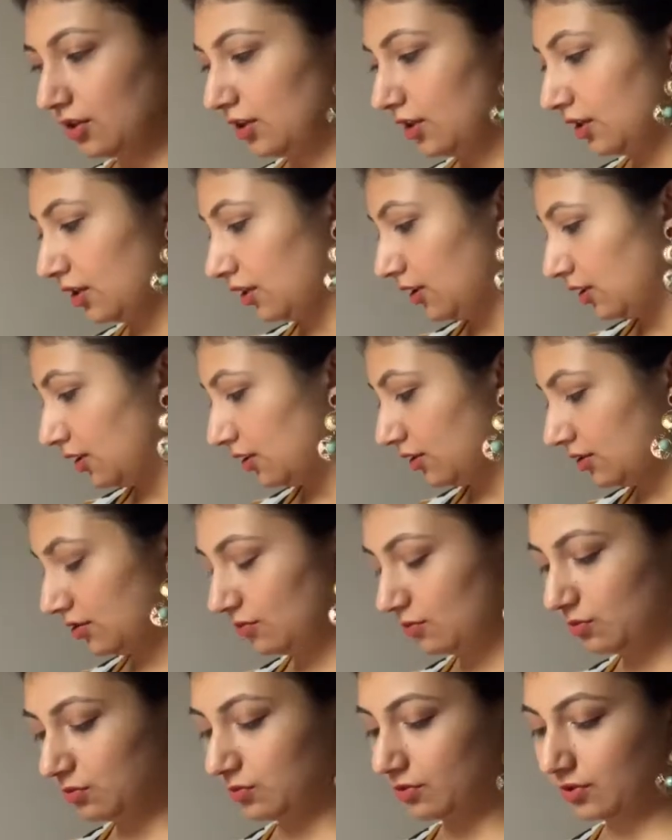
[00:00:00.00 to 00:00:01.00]

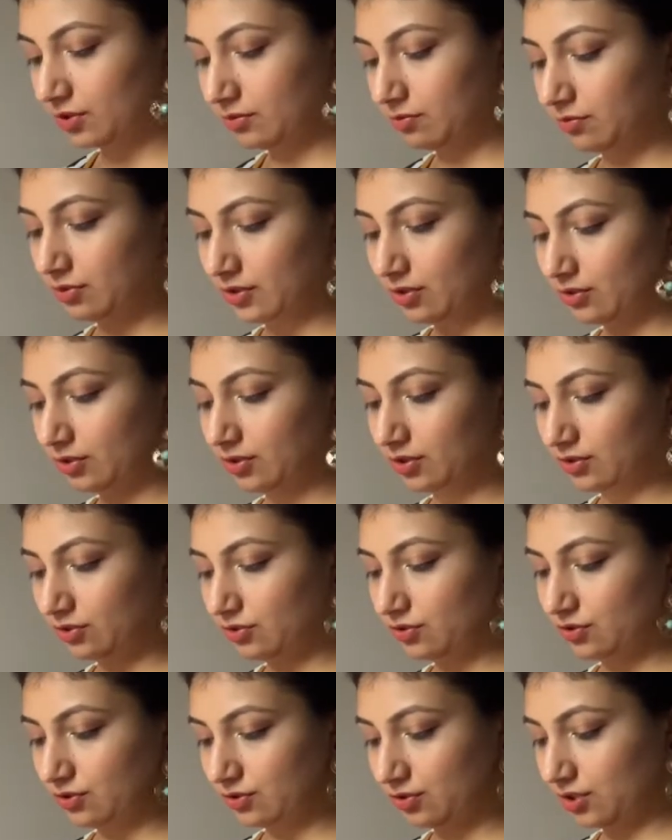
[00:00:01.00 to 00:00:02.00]
And what about
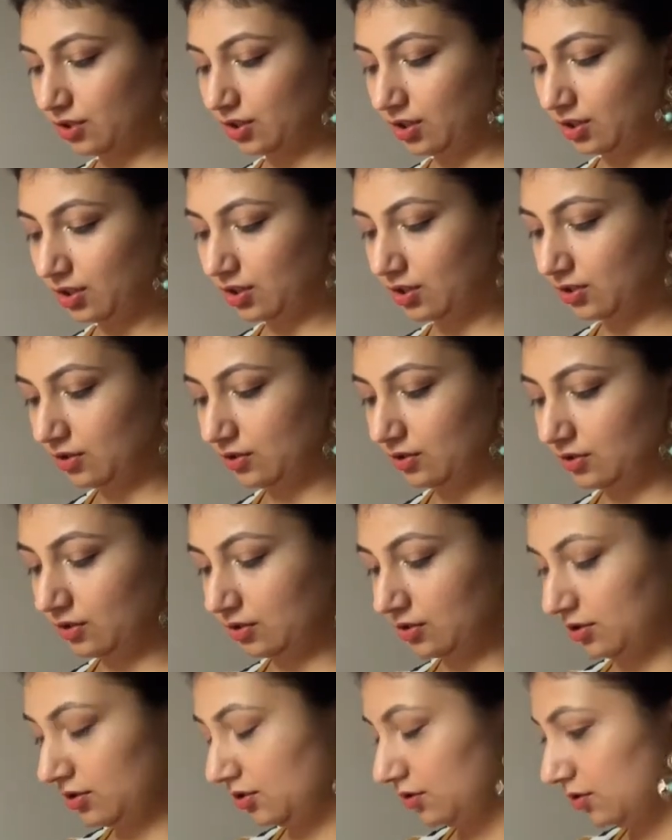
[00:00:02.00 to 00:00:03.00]
the journey?
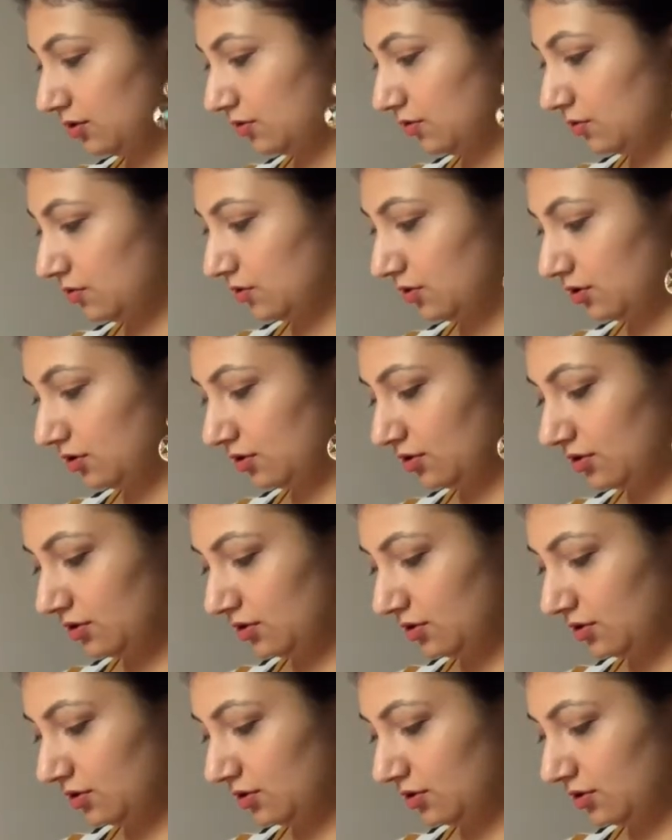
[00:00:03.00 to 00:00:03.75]
This one.